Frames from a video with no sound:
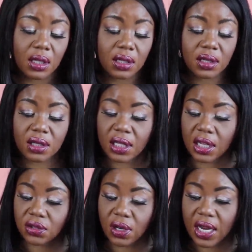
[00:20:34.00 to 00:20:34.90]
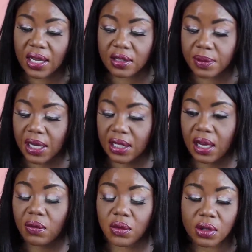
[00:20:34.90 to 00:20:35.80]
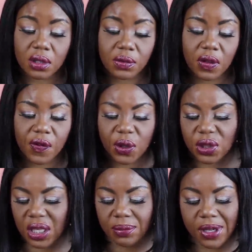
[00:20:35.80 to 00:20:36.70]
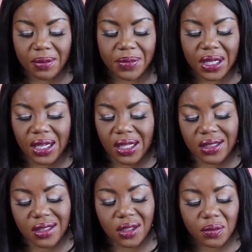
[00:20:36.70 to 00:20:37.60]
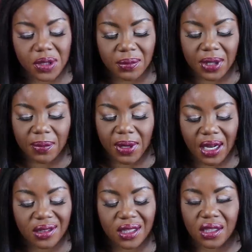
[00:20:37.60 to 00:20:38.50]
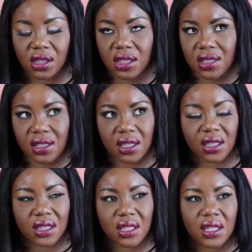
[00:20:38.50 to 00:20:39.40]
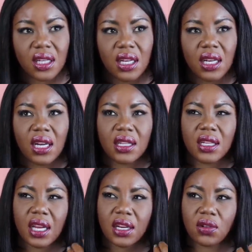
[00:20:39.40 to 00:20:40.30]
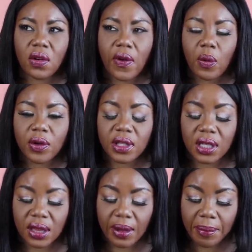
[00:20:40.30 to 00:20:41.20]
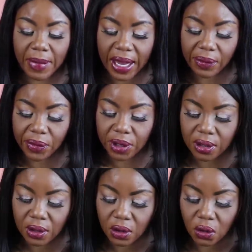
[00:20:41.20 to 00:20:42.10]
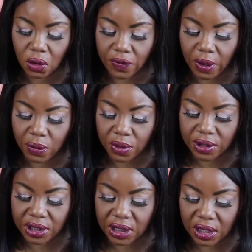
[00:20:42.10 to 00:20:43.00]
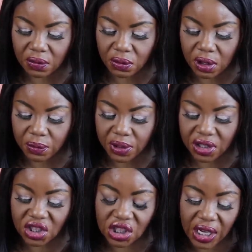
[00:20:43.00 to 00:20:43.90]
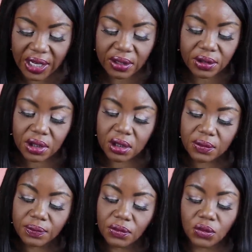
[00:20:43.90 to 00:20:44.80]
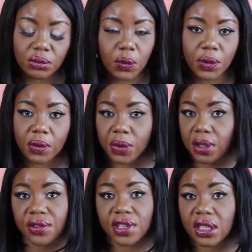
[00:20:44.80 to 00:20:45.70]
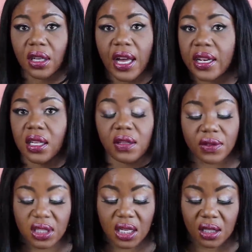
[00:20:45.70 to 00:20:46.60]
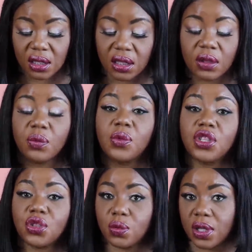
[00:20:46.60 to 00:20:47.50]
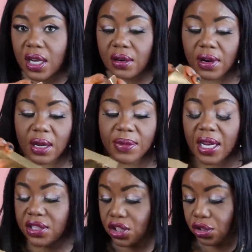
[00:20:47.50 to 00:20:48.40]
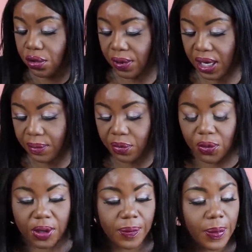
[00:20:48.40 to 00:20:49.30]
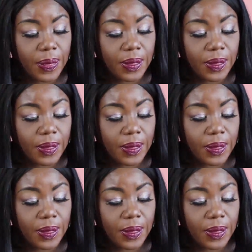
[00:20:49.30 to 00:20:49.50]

This is a natural eyes palette. I wanted it when it first came out, but I had so many matte palettes, I just didn't get it. And then I didn't know if I wanted to get the matte one or if I wanted to get the one with the shadows. But when it went on sale, I didn't even take a look at which one I grabbed. I just grabbed one.